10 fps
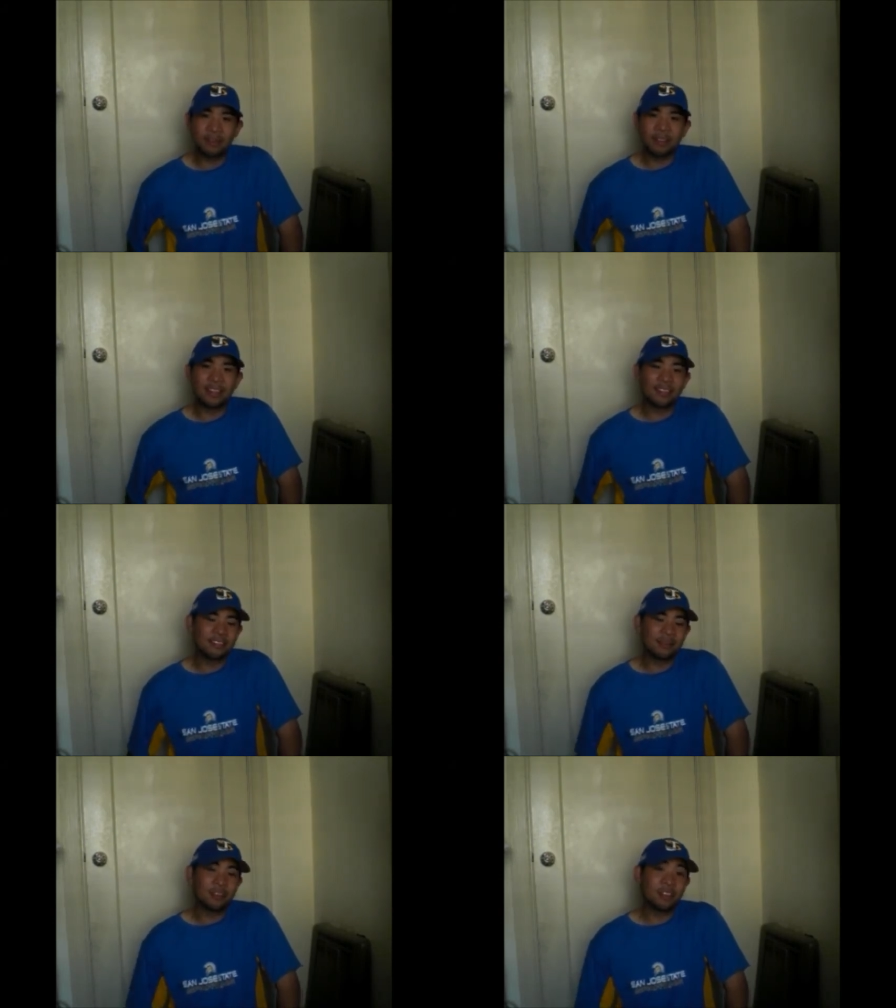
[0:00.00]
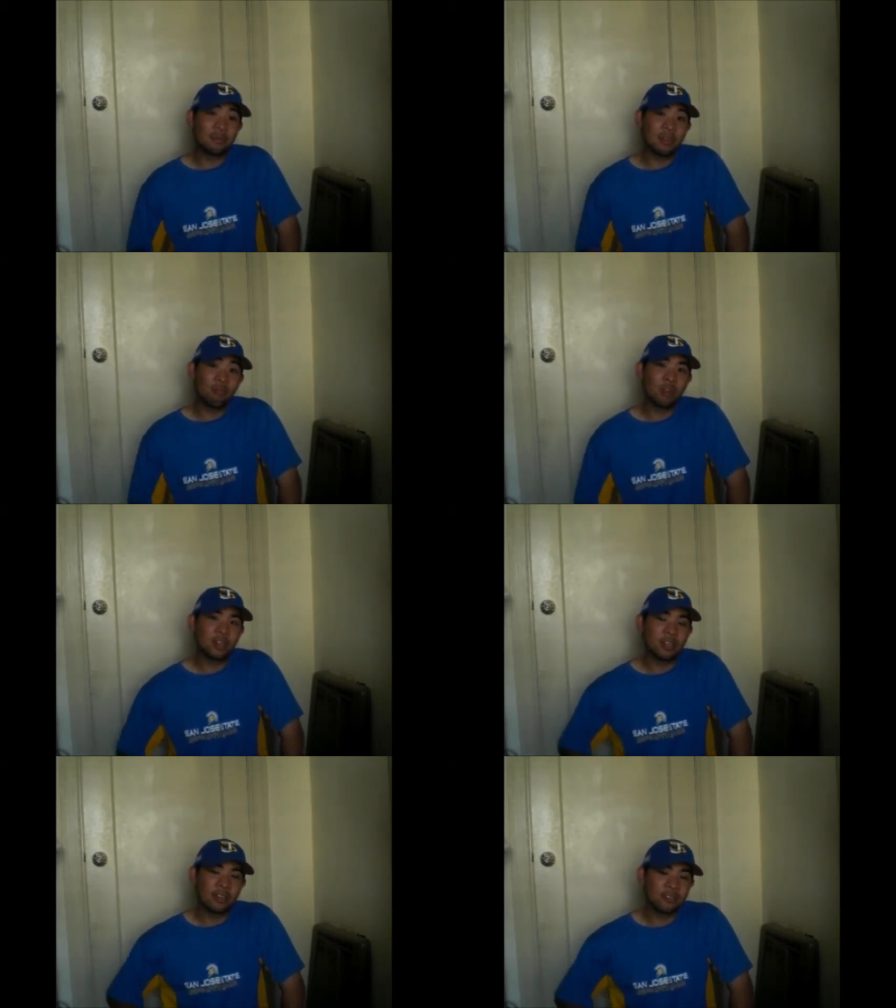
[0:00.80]
but at the same time, he
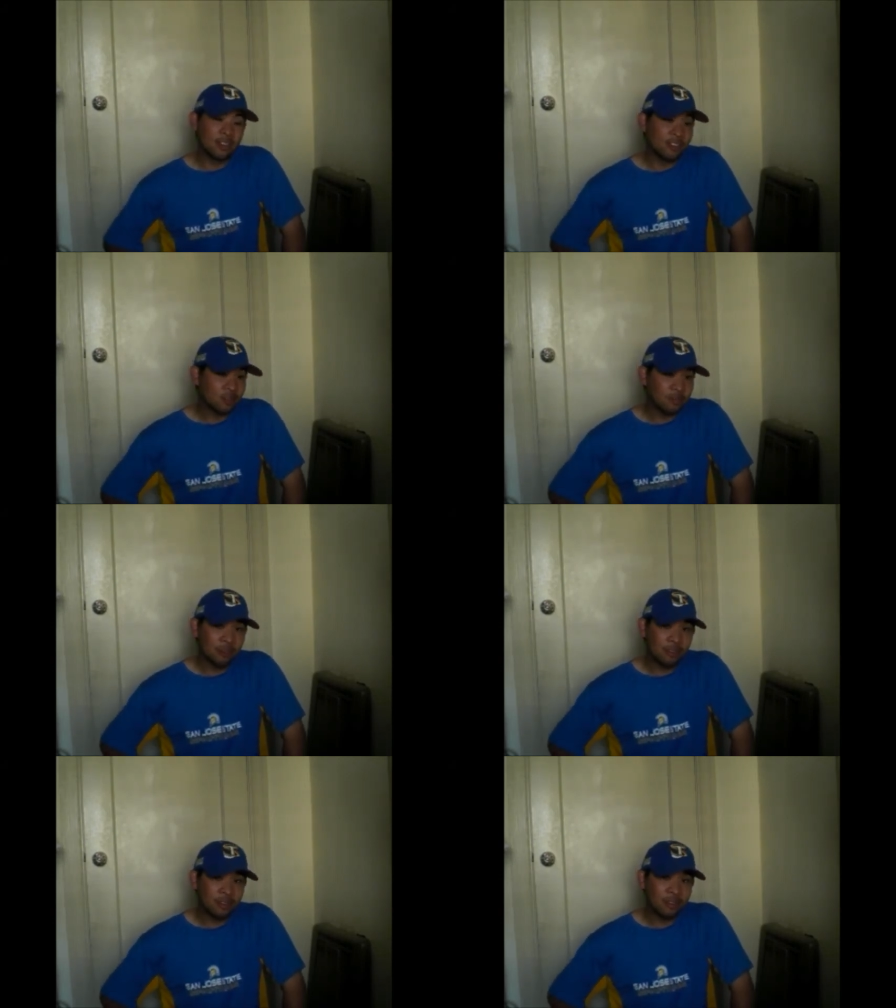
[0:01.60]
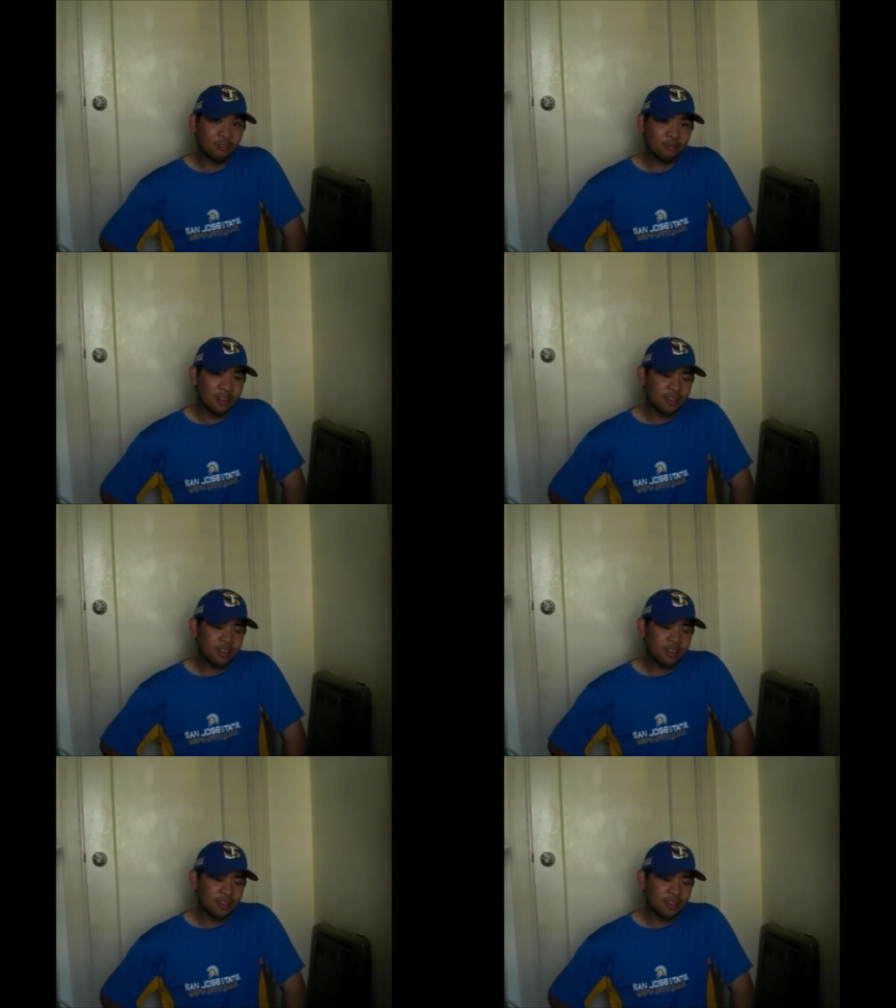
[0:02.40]
wanted guys to get experience, so